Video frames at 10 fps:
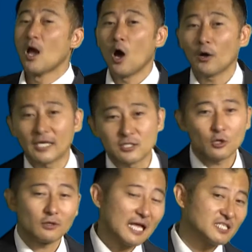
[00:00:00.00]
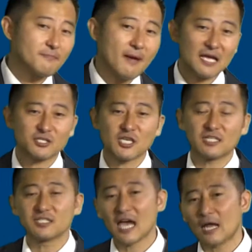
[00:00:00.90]
Okay, so let's imagine
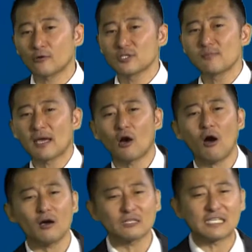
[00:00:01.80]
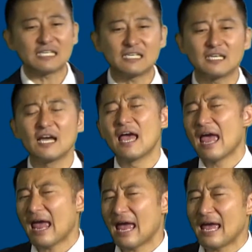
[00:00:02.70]
Taro is my colleague
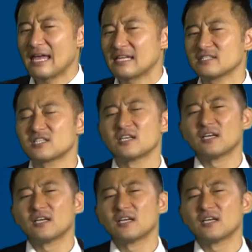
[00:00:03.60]
and